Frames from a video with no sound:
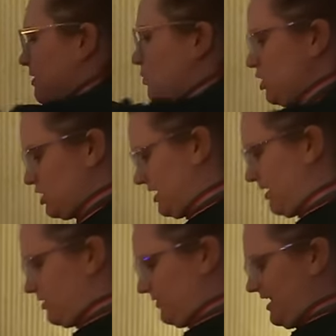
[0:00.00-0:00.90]
my washing
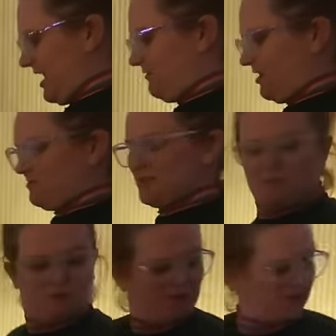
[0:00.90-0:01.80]
going on the air. I was
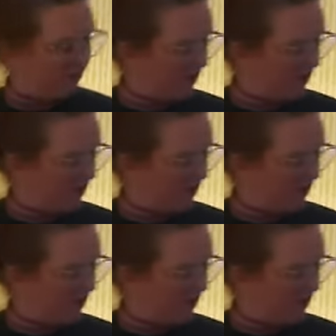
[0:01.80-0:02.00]
going to put another